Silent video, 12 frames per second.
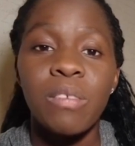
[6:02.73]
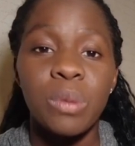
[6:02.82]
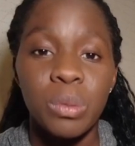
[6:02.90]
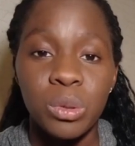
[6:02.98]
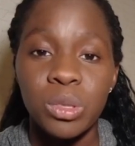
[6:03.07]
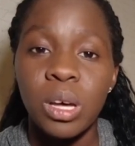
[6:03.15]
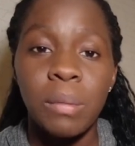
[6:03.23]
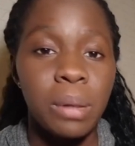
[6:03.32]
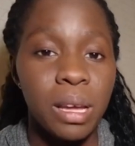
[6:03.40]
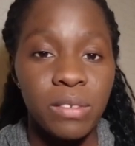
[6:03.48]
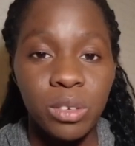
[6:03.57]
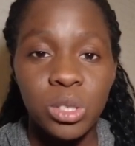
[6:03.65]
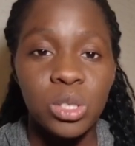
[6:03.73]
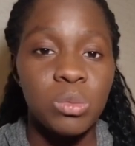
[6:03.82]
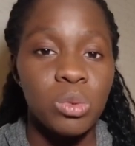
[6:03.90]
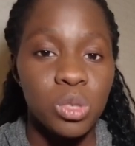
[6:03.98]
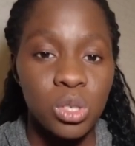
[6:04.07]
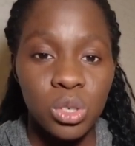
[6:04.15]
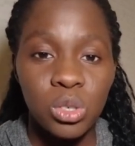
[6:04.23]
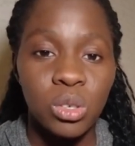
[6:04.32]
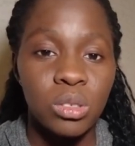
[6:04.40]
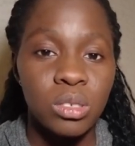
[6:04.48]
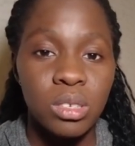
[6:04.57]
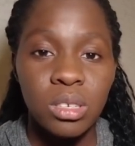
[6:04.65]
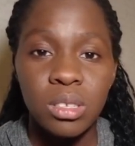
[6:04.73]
have people to apply for this position.